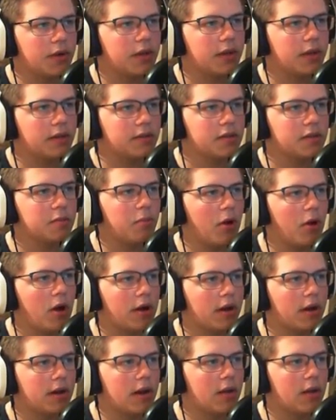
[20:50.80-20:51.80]
squid
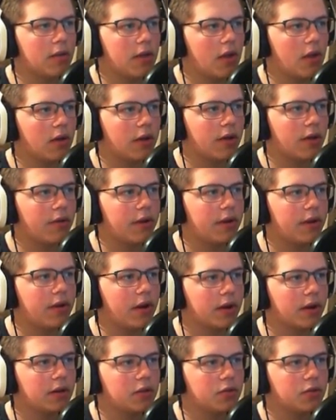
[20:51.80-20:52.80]
can spawn, and now they all
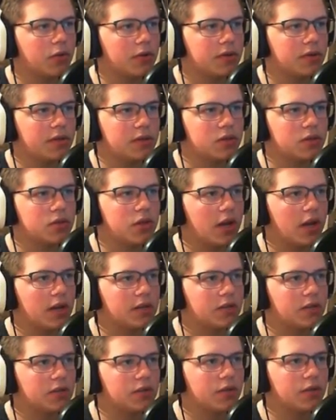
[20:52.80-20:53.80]
get redirected towards
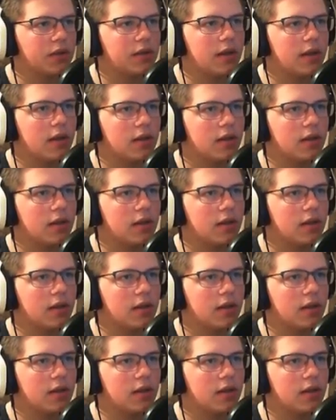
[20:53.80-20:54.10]
these chests.